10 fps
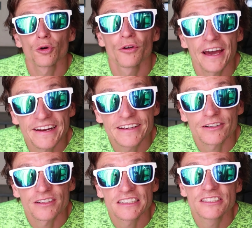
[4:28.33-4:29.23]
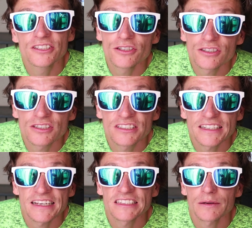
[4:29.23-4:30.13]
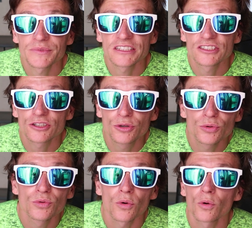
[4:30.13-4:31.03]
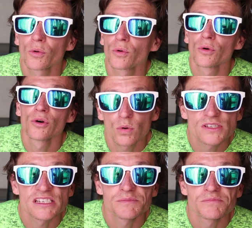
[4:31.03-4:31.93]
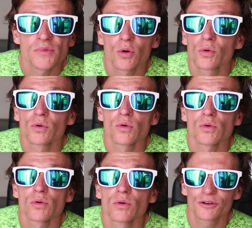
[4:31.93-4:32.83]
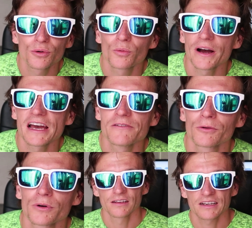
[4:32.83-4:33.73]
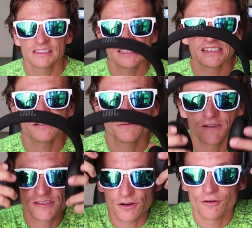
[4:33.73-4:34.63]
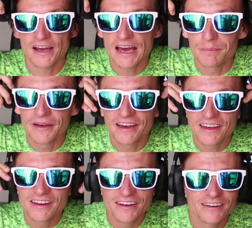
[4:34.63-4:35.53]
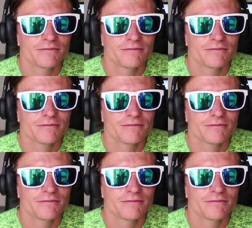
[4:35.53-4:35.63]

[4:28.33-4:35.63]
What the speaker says: or radical is used to say something's cool or awesome or a cool wave, or like these earphones are rad, man.